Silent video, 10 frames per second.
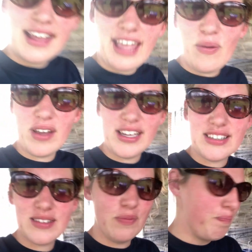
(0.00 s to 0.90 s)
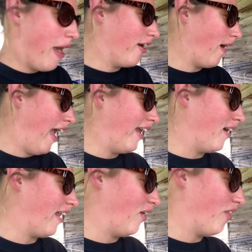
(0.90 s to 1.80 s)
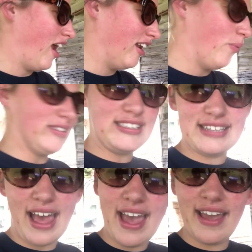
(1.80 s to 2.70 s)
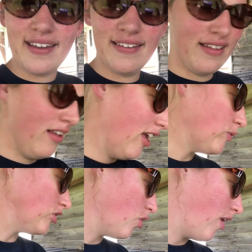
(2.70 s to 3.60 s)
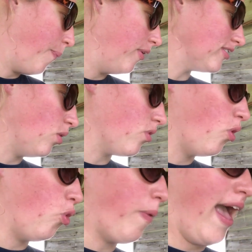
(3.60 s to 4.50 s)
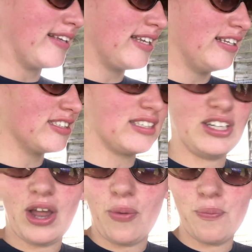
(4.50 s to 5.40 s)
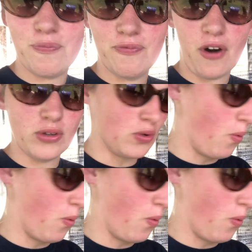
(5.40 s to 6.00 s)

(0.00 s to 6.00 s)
he would get better air down there and it would stay, especially when I put his little cool packs and his, you know, frozen